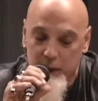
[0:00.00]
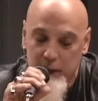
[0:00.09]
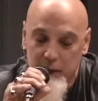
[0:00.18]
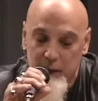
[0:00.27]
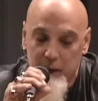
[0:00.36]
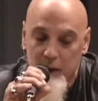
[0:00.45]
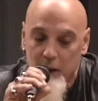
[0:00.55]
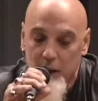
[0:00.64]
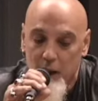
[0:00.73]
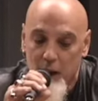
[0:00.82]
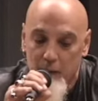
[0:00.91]
need.
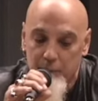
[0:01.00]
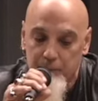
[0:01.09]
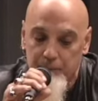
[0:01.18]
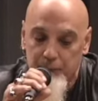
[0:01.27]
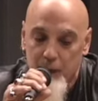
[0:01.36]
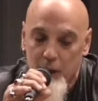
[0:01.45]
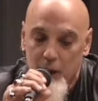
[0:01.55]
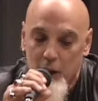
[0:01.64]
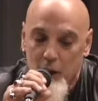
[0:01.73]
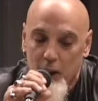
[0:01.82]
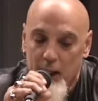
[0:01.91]
Um,
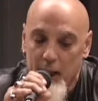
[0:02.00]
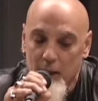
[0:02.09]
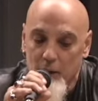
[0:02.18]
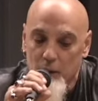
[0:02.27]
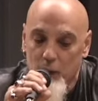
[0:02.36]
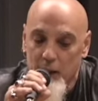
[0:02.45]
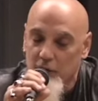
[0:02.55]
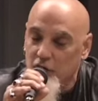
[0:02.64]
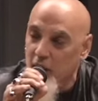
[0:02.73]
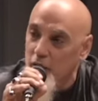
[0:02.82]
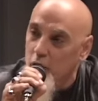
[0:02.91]
and when they
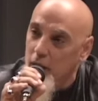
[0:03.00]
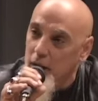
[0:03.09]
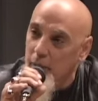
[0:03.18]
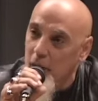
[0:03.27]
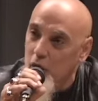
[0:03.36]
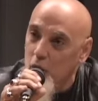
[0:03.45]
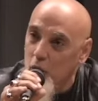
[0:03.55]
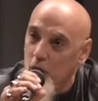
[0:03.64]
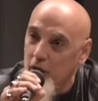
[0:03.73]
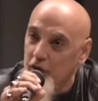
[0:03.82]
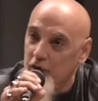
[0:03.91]
start talking about
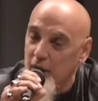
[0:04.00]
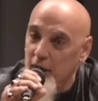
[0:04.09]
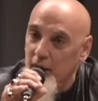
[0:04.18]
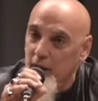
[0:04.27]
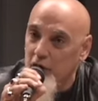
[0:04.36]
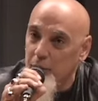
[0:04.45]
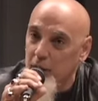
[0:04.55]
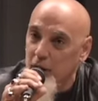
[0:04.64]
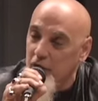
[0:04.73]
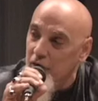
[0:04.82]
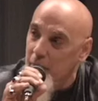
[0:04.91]
costs, it's
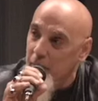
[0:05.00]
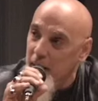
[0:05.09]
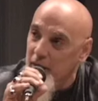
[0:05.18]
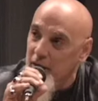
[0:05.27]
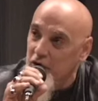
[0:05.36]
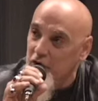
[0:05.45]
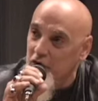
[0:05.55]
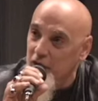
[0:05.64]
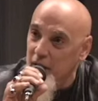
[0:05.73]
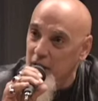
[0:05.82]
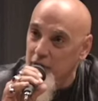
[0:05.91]
because our politicians
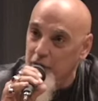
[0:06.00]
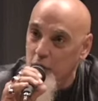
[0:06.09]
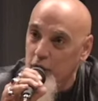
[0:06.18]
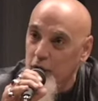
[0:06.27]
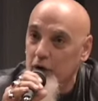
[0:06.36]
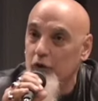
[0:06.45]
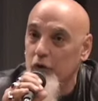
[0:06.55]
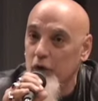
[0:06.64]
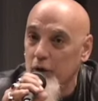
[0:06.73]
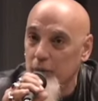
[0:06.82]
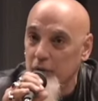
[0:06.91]
think in four-year
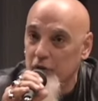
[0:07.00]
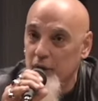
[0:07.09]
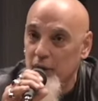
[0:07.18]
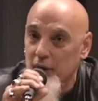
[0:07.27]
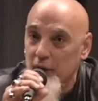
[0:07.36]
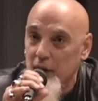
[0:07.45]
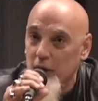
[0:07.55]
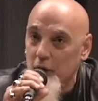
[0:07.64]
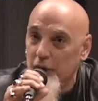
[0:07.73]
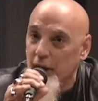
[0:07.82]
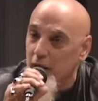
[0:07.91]
terms. They
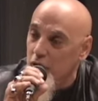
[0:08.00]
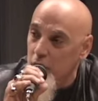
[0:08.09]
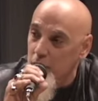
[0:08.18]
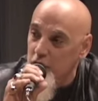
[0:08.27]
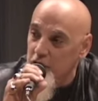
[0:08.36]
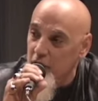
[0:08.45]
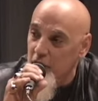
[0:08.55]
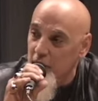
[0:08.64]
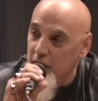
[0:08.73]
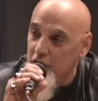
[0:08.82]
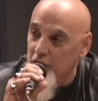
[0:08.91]
don't think in terms of
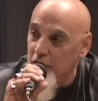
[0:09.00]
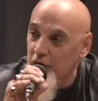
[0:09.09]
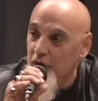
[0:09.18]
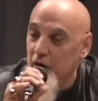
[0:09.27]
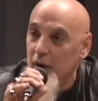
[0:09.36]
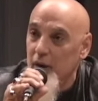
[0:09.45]
generations.